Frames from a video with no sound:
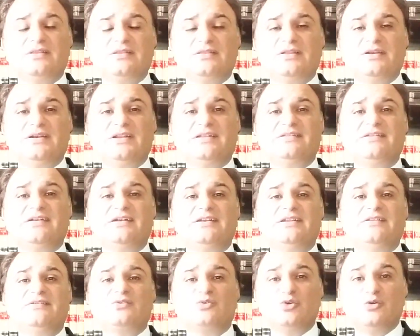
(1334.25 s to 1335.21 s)
the death
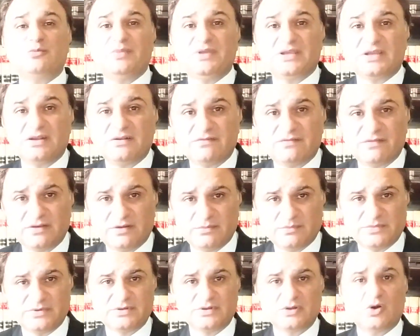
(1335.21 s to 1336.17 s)
sentence could be
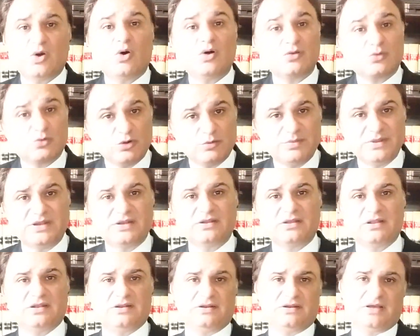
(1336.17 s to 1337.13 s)
confirmed or could be
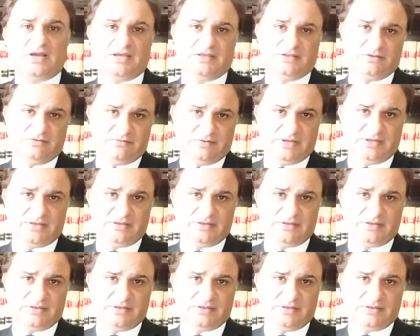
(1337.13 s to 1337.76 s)
annulled, either way.